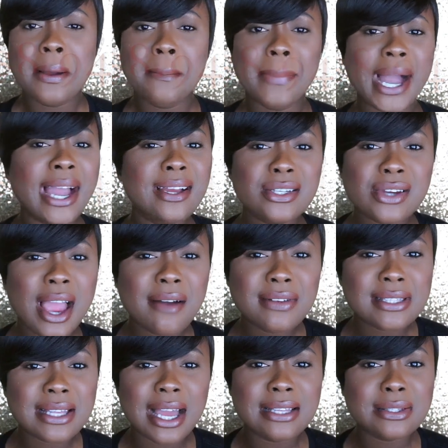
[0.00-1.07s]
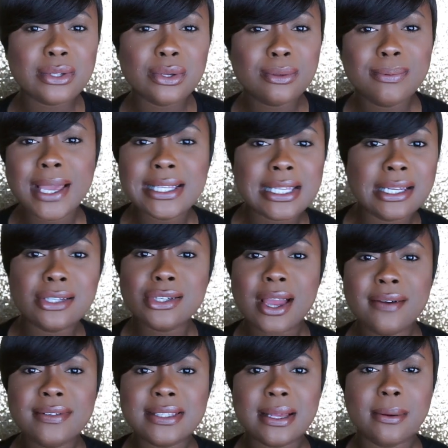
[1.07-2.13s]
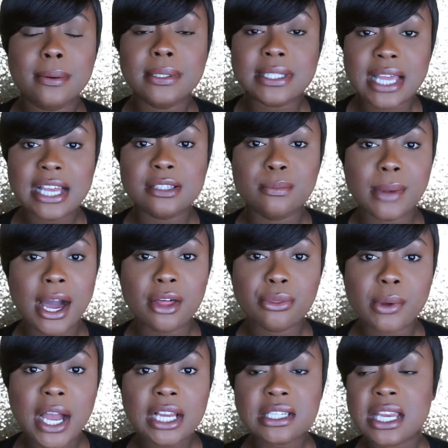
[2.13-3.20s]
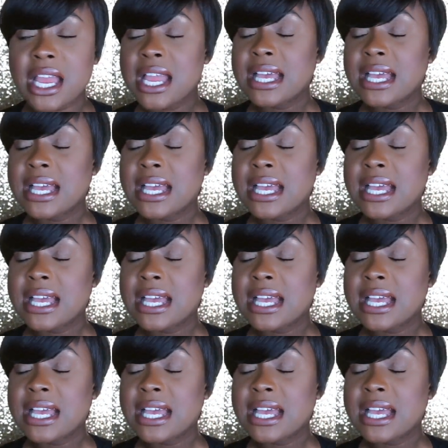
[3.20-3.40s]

buy a travel size toothpaste and a travel size mouthwash